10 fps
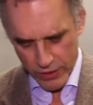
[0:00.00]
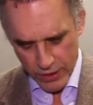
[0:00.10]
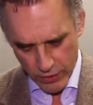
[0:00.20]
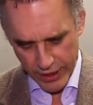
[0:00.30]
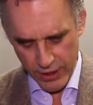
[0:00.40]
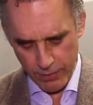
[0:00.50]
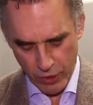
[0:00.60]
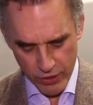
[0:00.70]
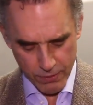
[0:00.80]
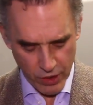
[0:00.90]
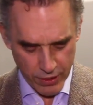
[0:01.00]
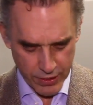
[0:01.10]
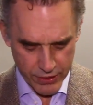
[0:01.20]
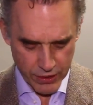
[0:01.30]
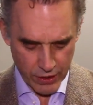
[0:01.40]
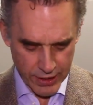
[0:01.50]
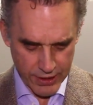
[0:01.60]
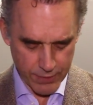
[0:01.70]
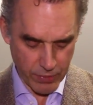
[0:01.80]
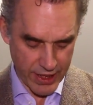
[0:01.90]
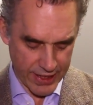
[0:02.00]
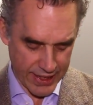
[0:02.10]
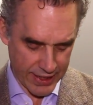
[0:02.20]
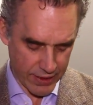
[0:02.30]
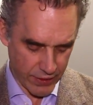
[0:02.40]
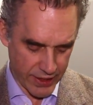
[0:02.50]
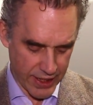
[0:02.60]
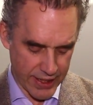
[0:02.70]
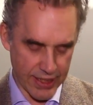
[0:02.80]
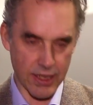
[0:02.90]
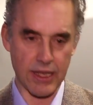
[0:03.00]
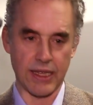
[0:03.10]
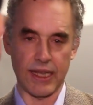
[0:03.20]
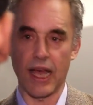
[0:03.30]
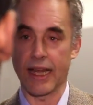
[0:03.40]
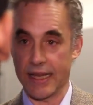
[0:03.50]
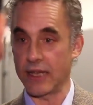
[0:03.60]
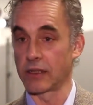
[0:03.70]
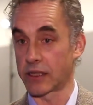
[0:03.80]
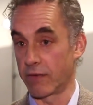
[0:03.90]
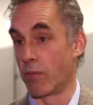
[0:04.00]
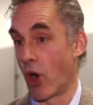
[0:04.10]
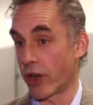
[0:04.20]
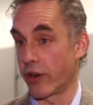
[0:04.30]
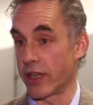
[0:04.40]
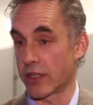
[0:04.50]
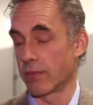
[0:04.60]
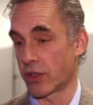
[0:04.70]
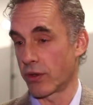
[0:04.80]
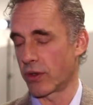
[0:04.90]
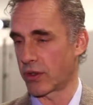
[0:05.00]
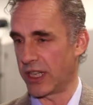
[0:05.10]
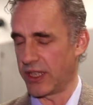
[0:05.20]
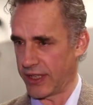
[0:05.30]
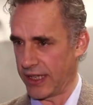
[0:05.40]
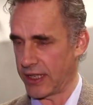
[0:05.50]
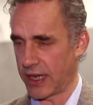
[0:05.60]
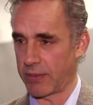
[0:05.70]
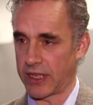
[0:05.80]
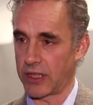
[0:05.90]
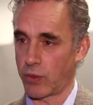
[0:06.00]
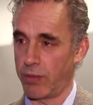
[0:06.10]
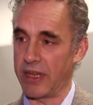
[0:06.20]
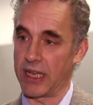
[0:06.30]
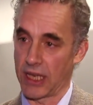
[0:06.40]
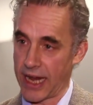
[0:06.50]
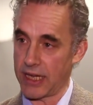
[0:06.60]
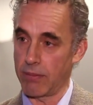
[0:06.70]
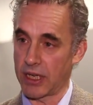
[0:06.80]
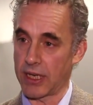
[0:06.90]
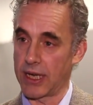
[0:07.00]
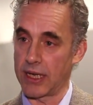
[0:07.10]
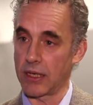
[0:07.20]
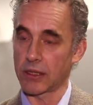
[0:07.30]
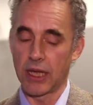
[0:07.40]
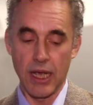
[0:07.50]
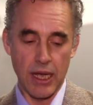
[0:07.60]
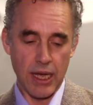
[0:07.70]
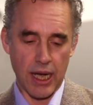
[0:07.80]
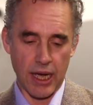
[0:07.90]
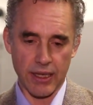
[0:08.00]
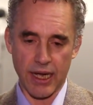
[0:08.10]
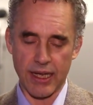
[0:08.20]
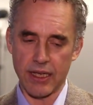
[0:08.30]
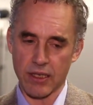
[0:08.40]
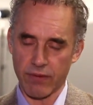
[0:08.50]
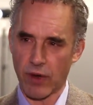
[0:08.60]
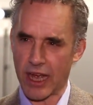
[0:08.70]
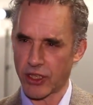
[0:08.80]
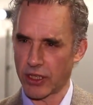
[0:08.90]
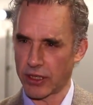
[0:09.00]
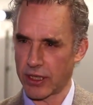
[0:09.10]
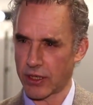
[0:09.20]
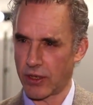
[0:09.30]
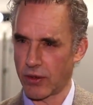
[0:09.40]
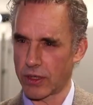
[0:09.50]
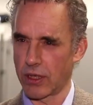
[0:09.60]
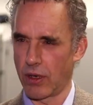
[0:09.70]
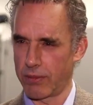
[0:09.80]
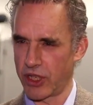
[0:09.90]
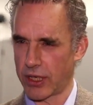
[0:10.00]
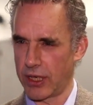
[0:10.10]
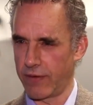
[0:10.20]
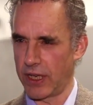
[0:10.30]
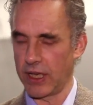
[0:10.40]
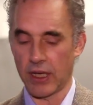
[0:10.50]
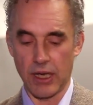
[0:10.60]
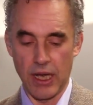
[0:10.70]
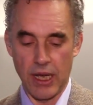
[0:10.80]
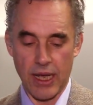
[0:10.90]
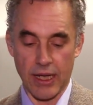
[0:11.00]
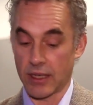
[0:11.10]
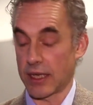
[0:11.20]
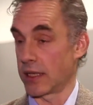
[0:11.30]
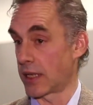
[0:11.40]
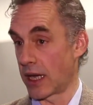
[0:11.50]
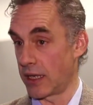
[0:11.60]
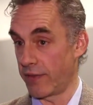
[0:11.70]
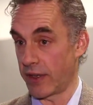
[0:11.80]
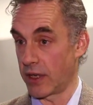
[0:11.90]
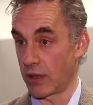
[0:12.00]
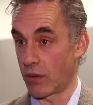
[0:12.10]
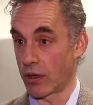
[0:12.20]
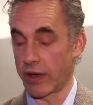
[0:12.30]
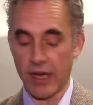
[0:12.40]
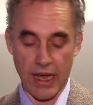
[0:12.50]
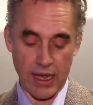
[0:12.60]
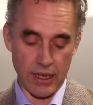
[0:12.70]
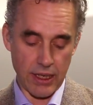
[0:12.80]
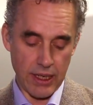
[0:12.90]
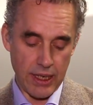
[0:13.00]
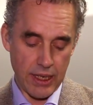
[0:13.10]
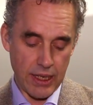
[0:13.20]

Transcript: The postmodernist thought is predicated on the idea that the ideals of modernism, so those in some sense would be Enlightenment ideals, the ideas of rational discourse and objectivity and say scientific inquiry and